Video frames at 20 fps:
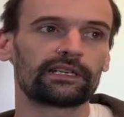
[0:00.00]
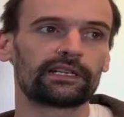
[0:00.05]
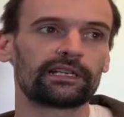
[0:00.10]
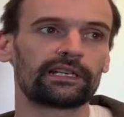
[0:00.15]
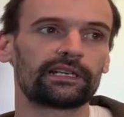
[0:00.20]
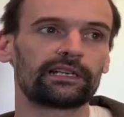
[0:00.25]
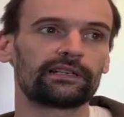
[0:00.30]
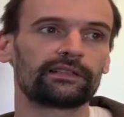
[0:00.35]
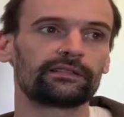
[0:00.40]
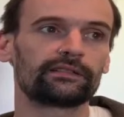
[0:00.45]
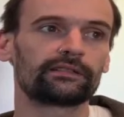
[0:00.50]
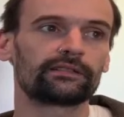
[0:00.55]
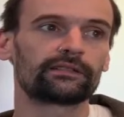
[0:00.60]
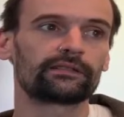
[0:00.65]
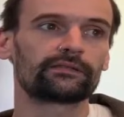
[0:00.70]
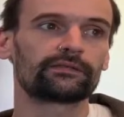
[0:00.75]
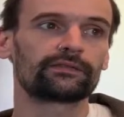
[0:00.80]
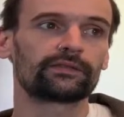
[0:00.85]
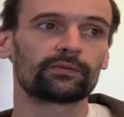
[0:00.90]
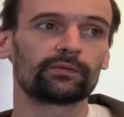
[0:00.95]
and
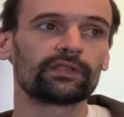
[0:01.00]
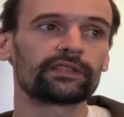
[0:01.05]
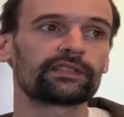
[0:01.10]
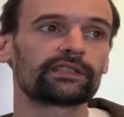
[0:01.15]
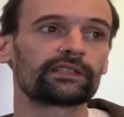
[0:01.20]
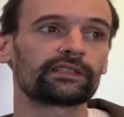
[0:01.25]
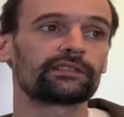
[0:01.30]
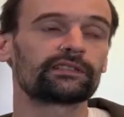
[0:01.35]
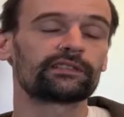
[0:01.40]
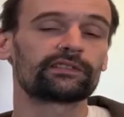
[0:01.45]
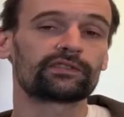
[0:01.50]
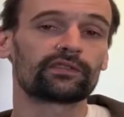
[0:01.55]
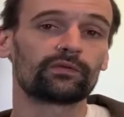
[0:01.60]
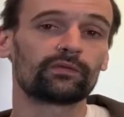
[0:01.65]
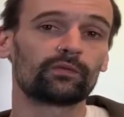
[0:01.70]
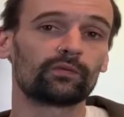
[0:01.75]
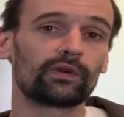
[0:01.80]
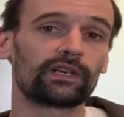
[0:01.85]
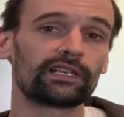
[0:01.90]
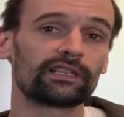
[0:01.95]
for one thing, there's a
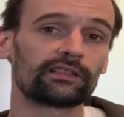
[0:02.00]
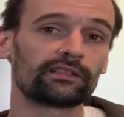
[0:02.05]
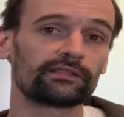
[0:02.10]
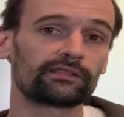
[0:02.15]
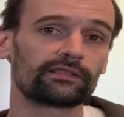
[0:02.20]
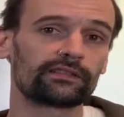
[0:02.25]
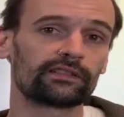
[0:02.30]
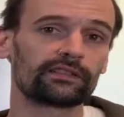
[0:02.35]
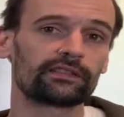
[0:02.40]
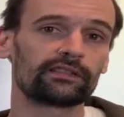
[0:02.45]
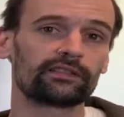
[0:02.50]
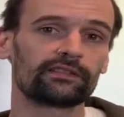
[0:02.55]
well that